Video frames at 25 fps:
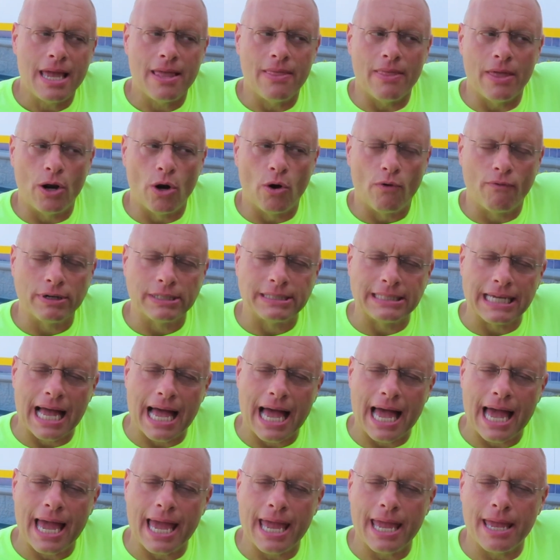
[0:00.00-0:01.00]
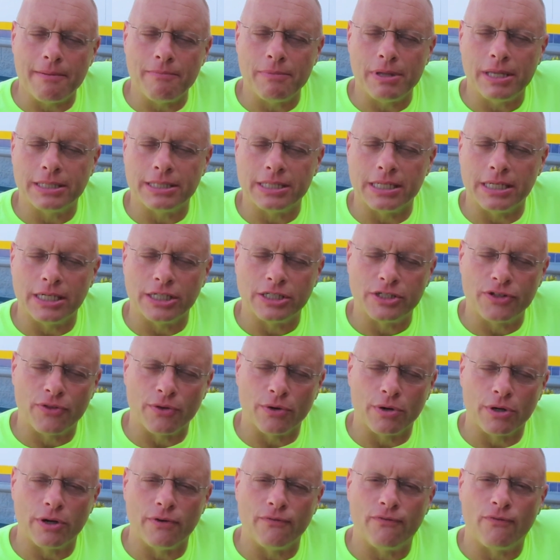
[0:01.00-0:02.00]
Then over time, it's in its
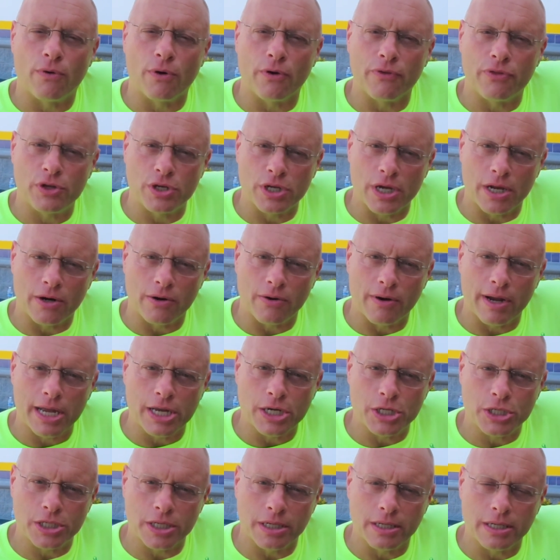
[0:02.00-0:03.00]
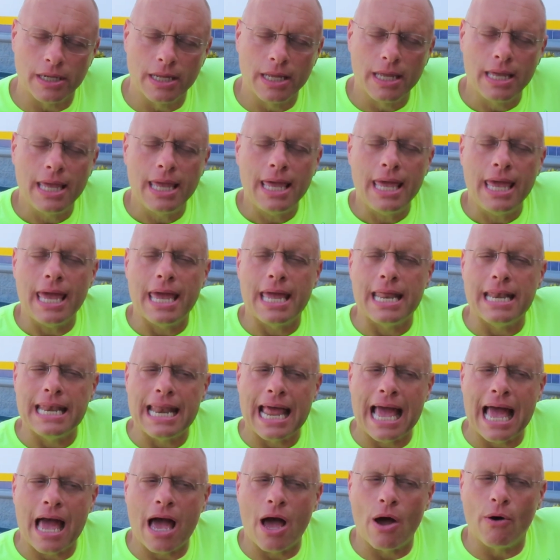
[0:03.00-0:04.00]
third and fourth generation, and
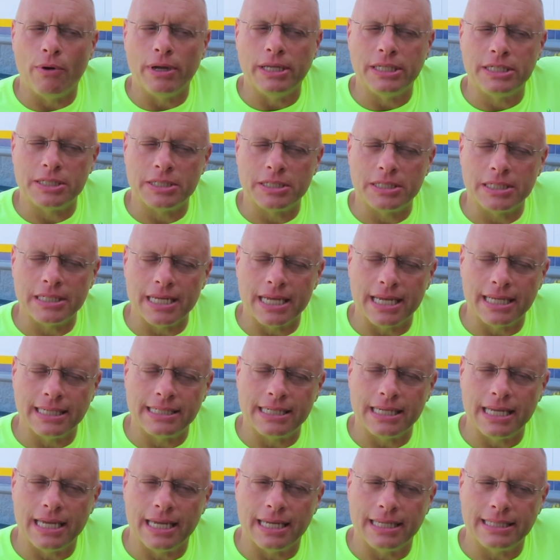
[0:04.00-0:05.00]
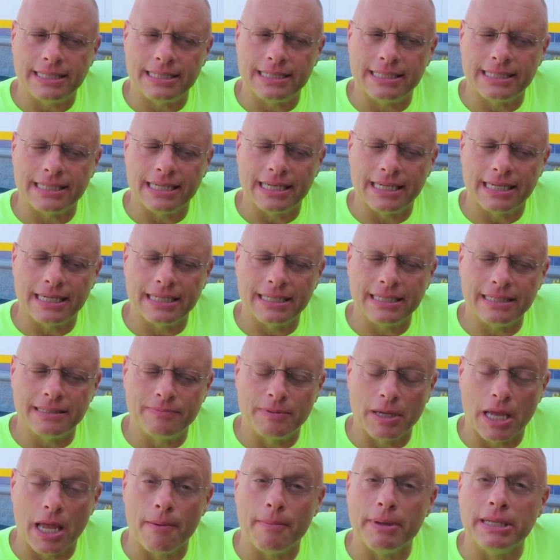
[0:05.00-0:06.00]
now it's, it, it's uh,
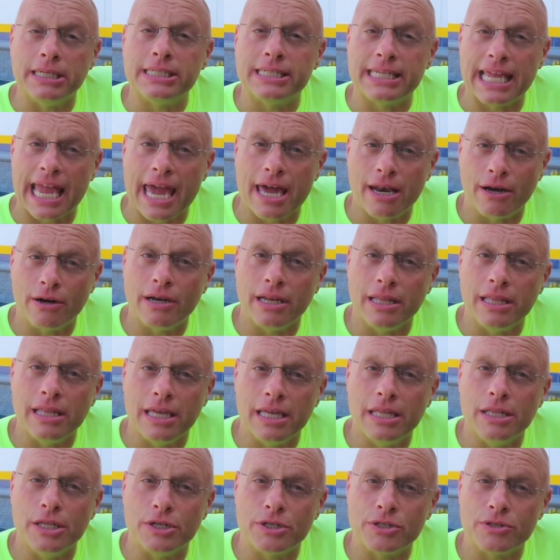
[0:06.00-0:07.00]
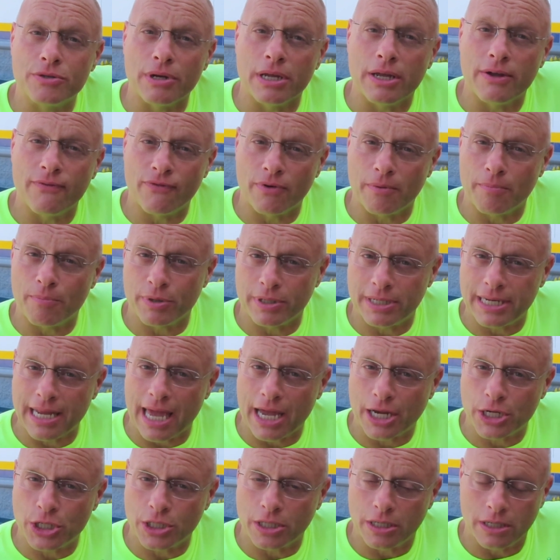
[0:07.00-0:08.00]
becoming standard in the industry for
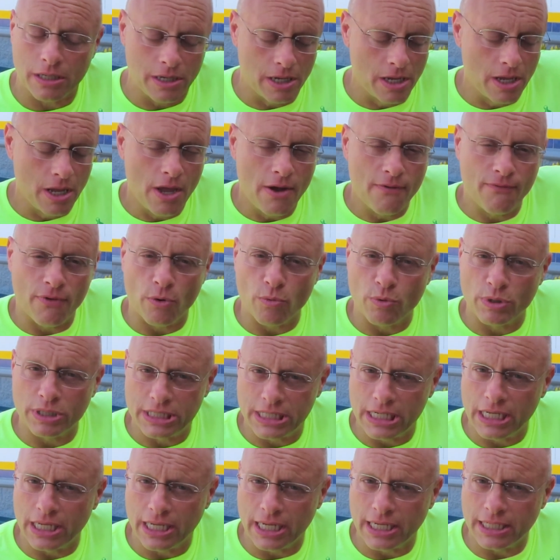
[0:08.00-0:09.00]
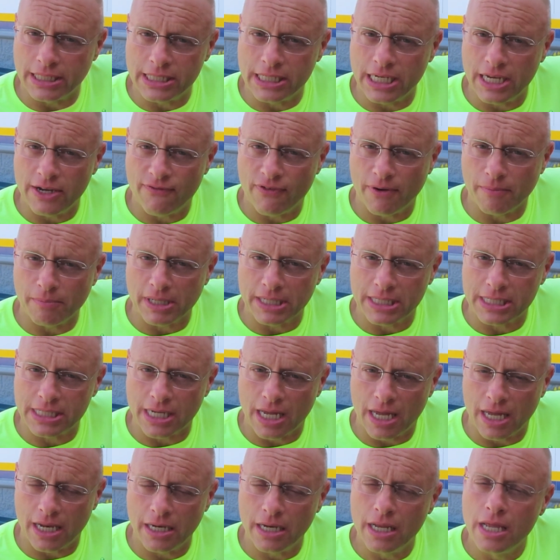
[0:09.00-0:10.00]
protection, for resiliency from the
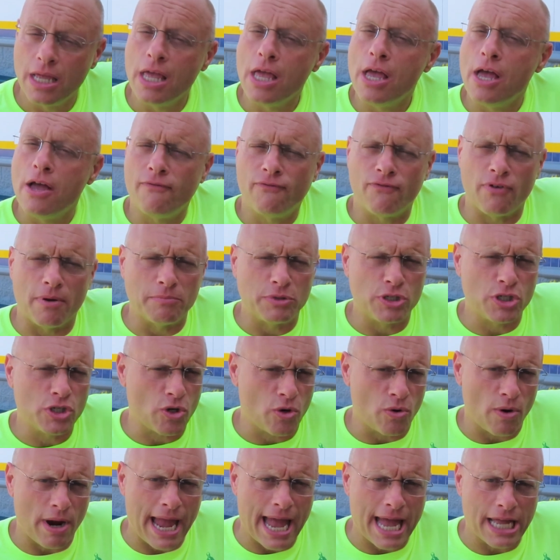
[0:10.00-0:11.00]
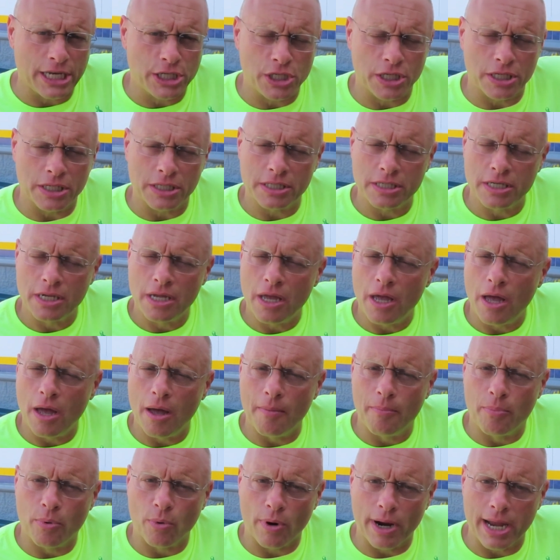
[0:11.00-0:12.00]
sun, from scratches,
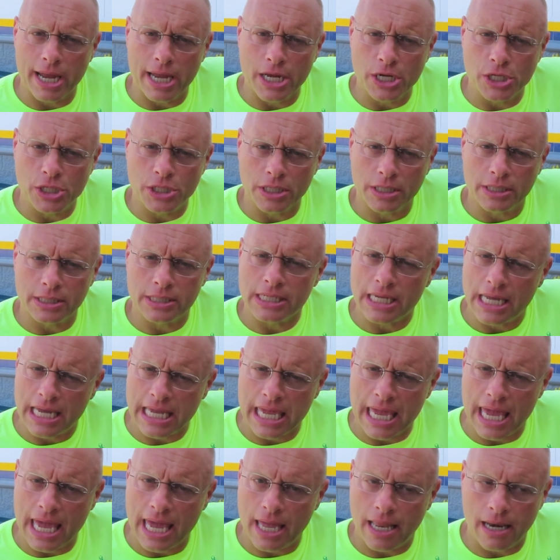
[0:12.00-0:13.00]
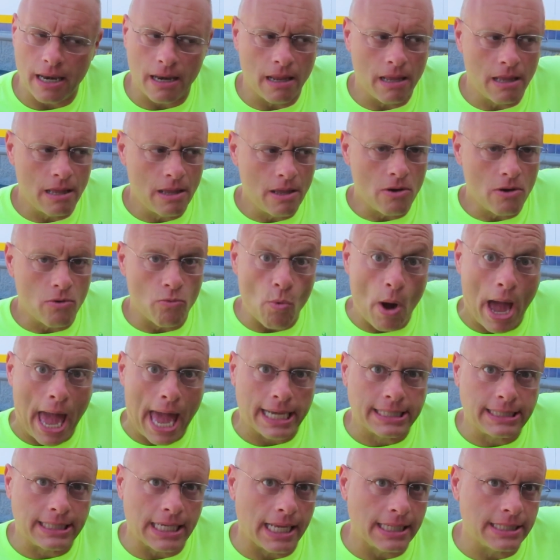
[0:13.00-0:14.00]
abrasions, again,
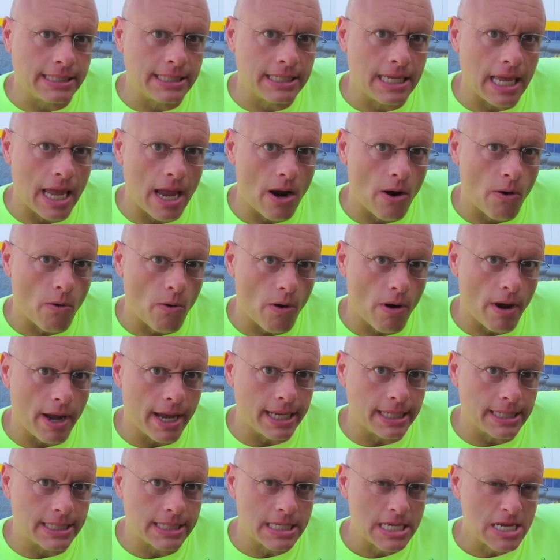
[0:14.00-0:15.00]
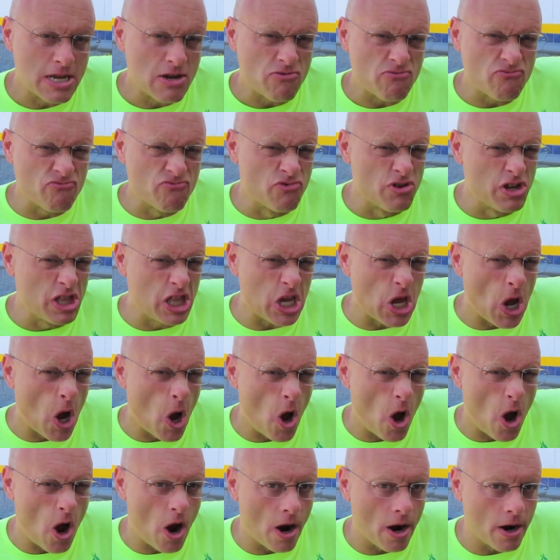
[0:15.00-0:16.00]
wax on steroids, really
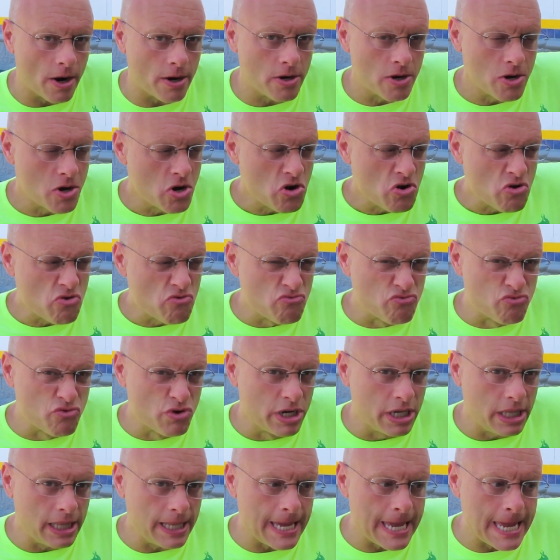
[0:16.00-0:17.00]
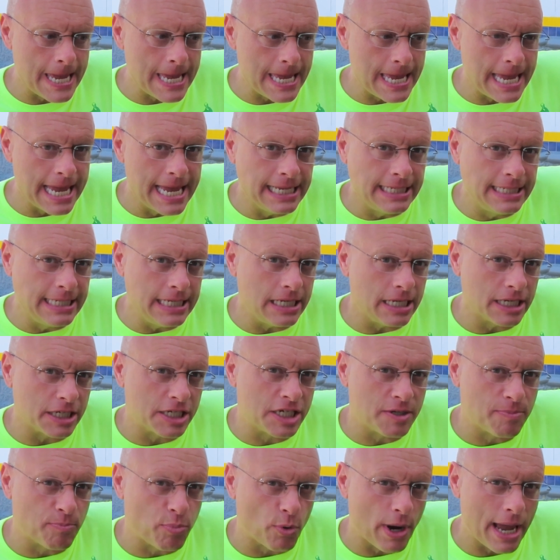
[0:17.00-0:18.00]
hard, really easy to
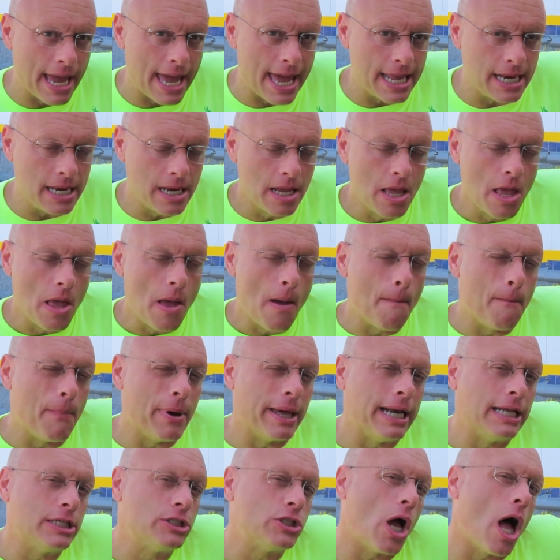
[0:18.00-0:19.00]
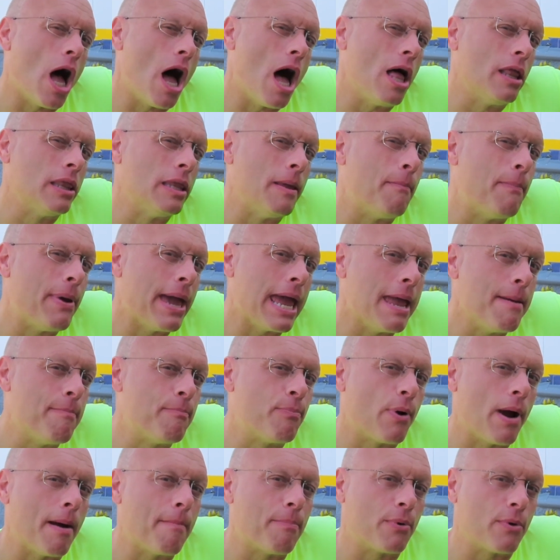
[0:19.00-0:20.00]
spread, but it's all in the paint
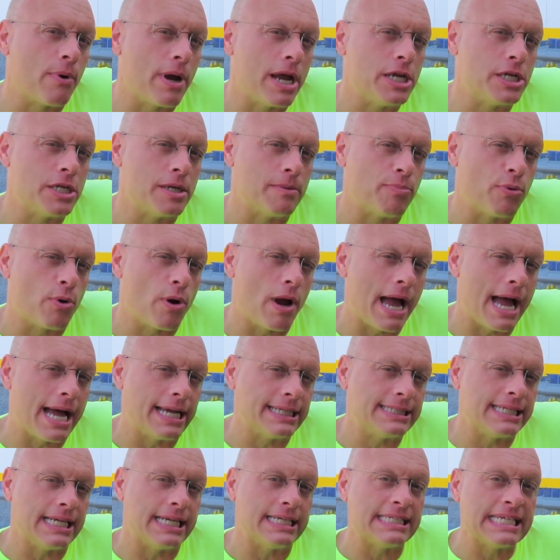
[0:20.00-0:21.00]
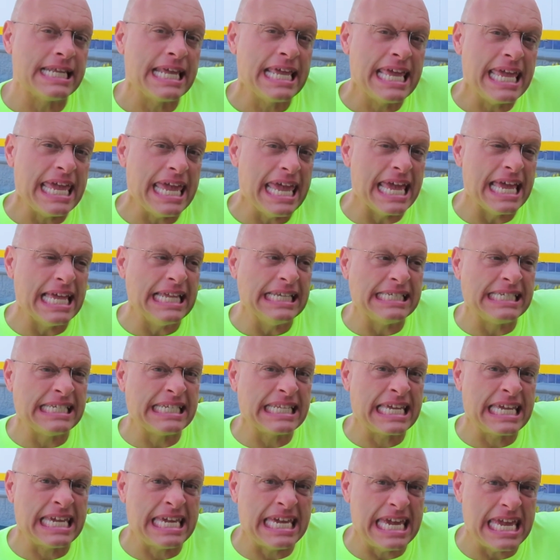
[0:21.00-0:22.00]
preparation process is
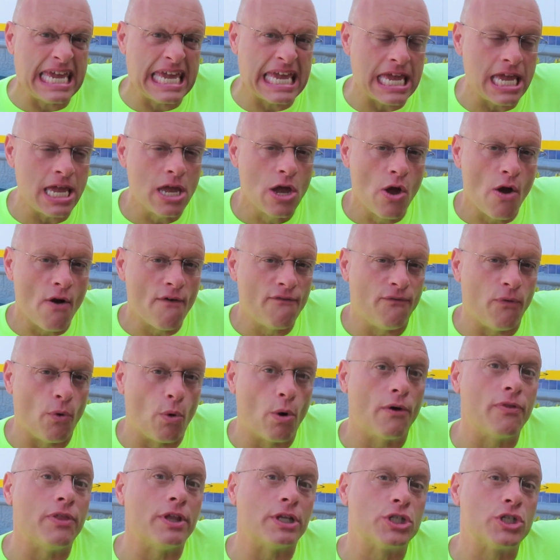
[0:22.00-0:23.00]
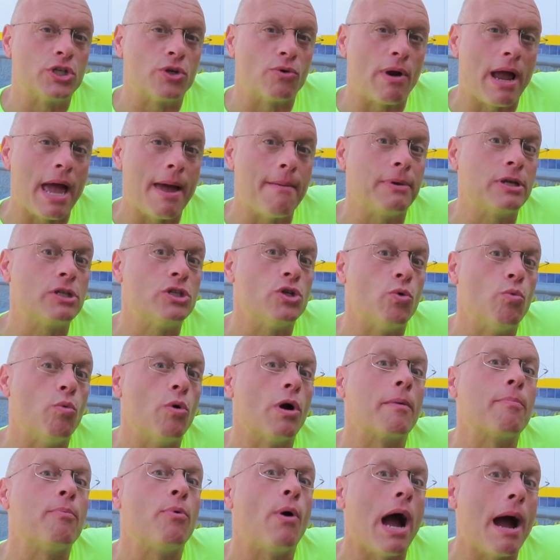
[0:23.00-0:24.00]
key for the ceramic to
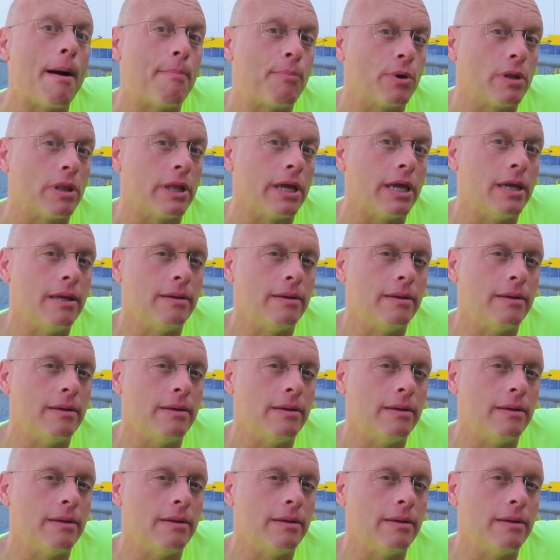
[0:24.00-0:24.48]
work properly.